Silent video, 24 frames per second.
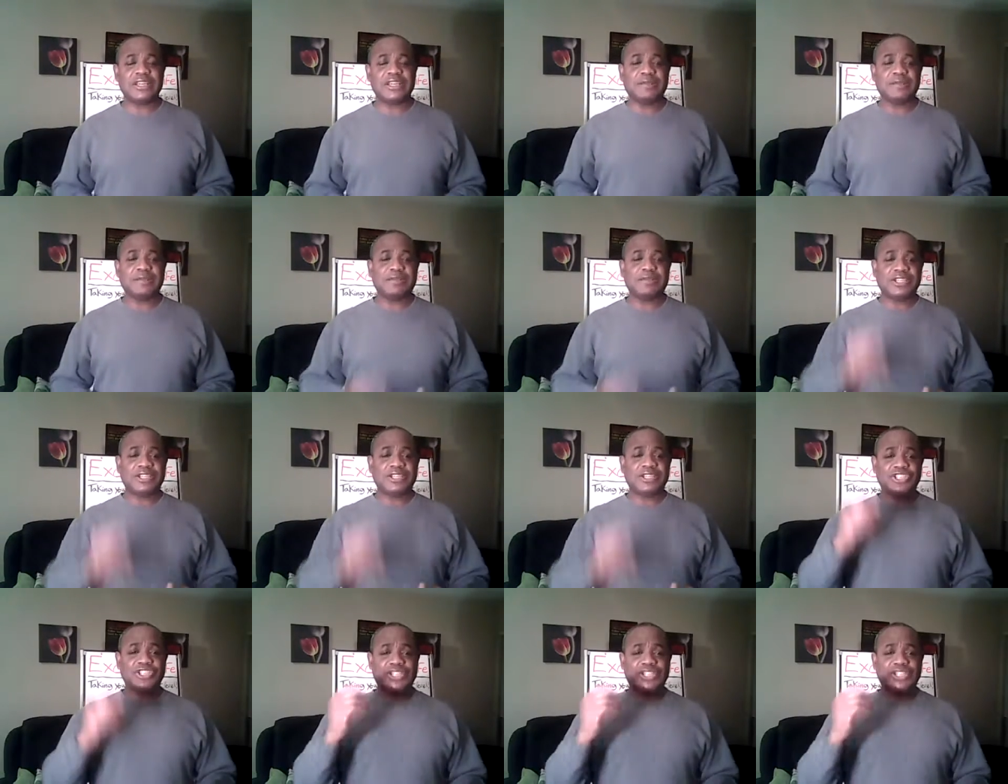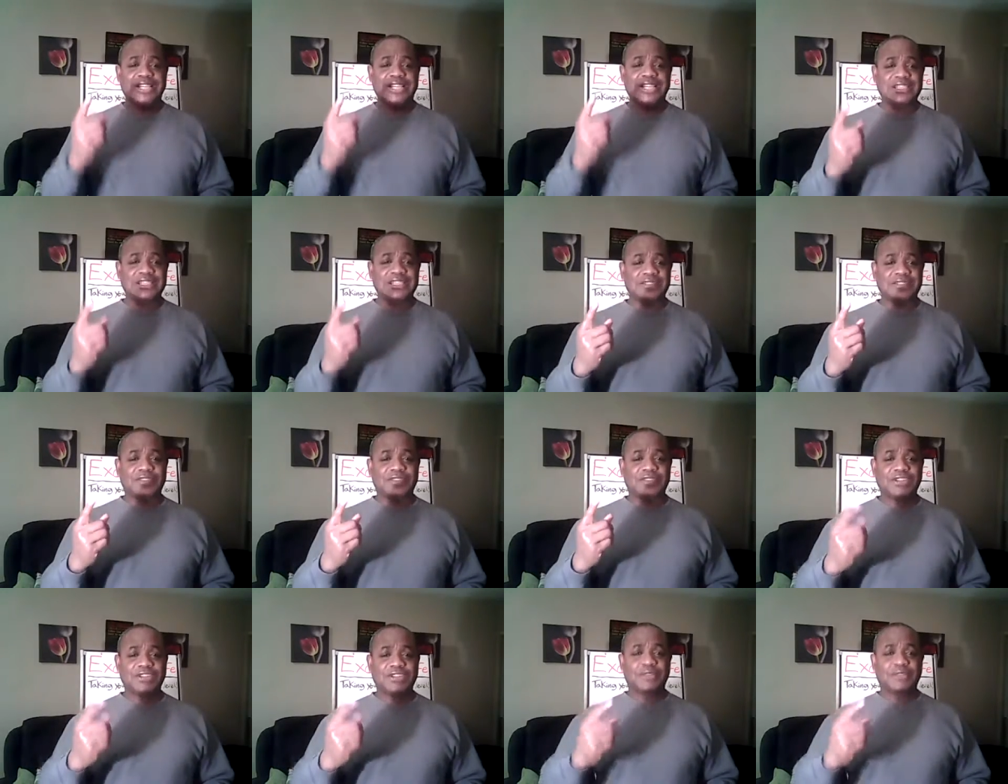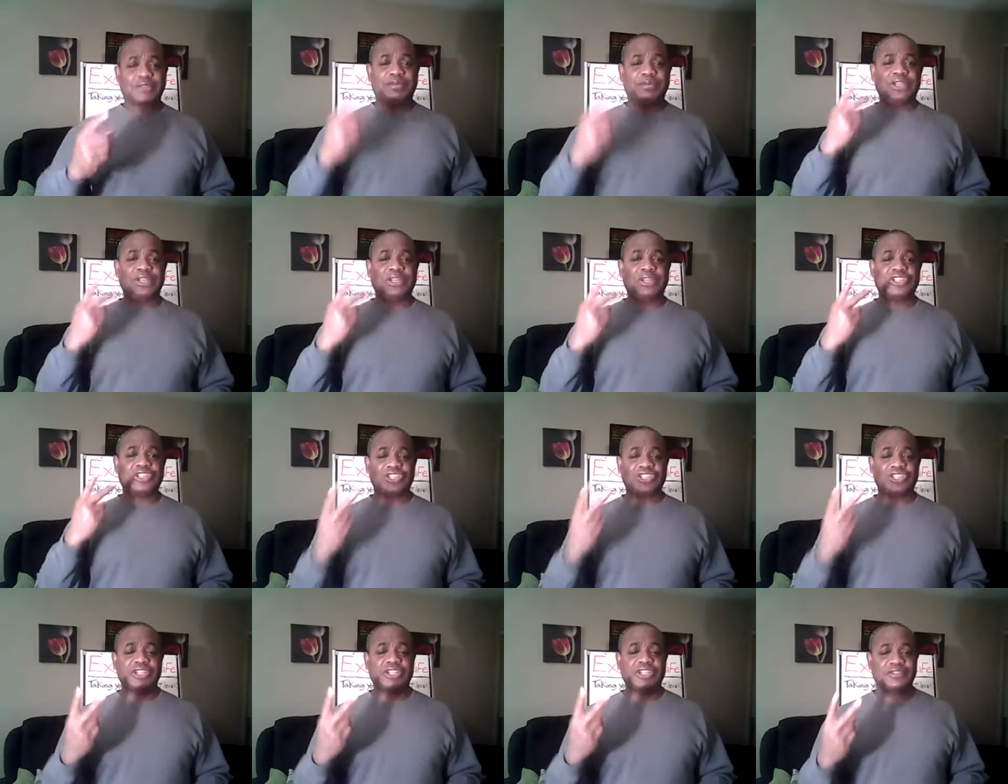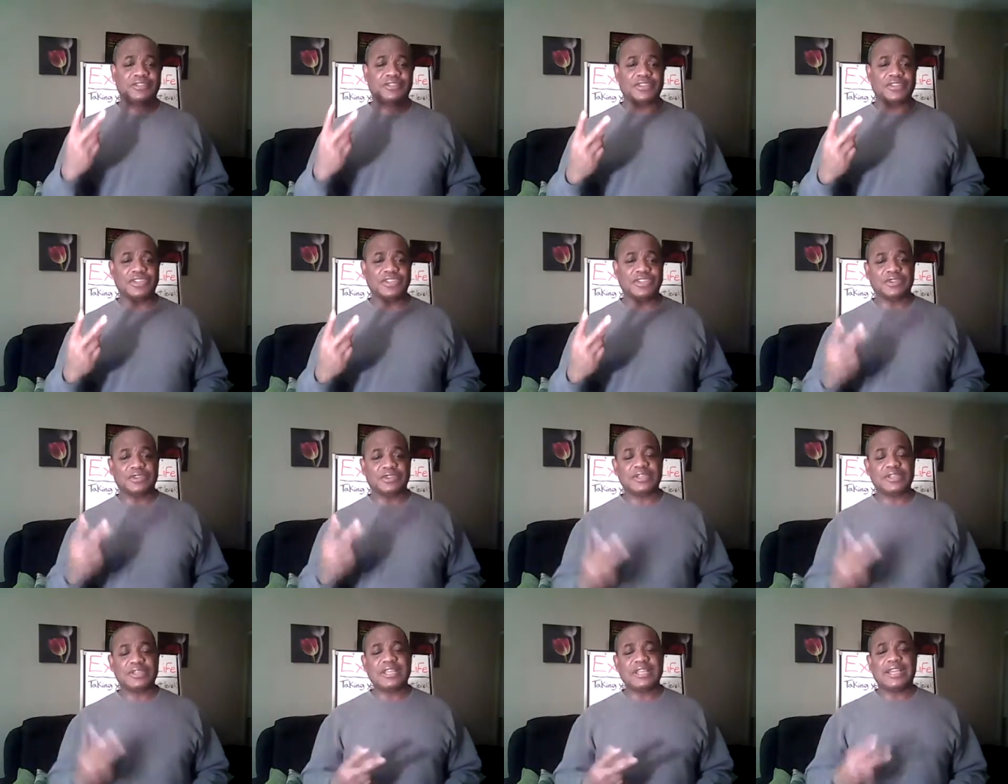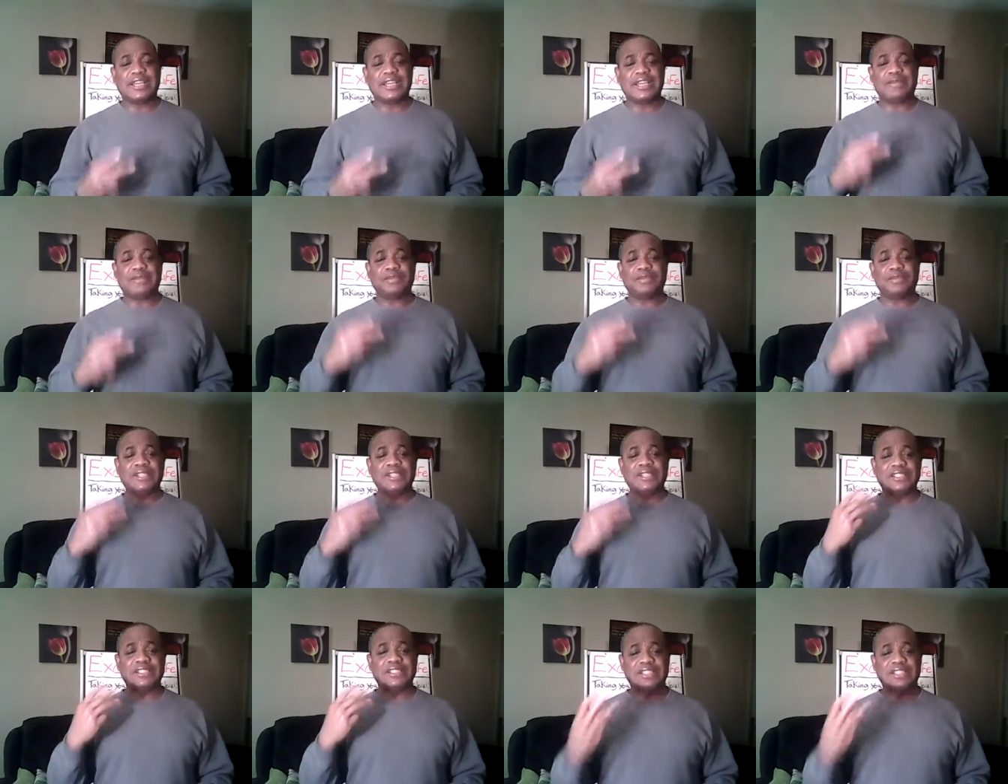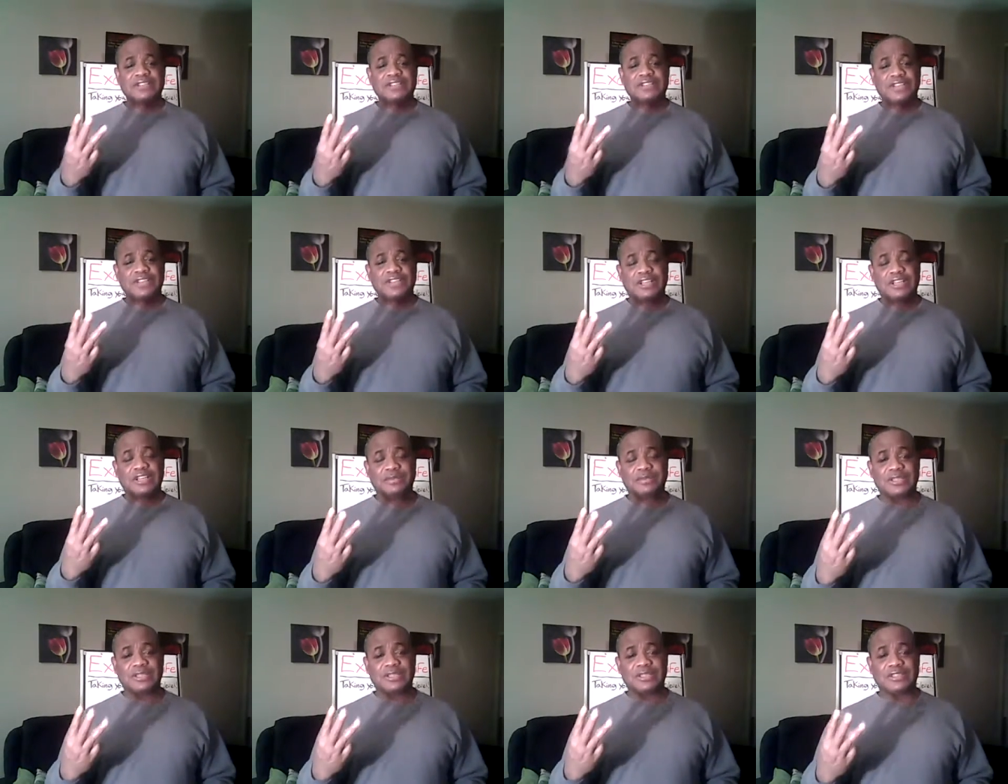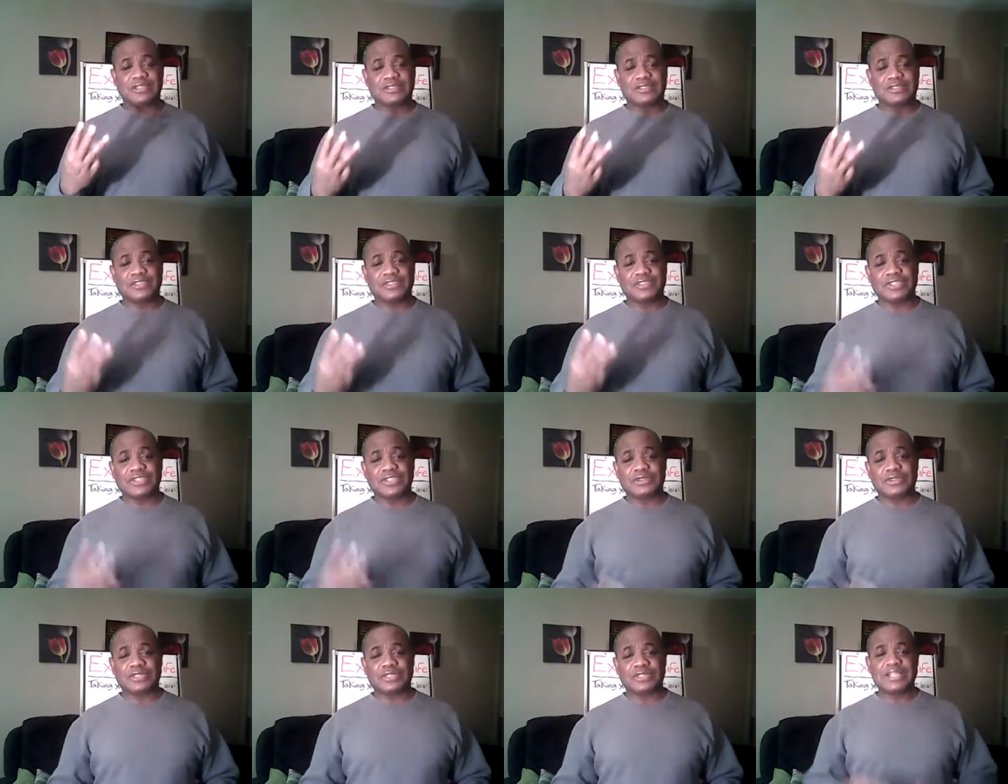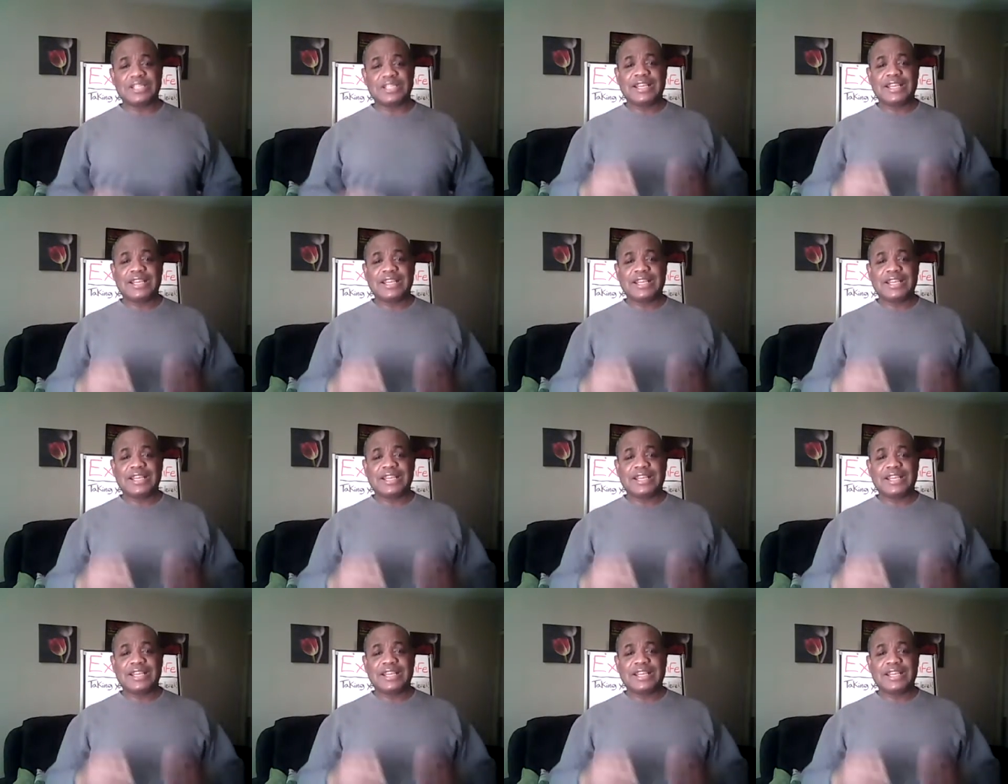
Please like the video, please share the video, and please leave a comment on the videos.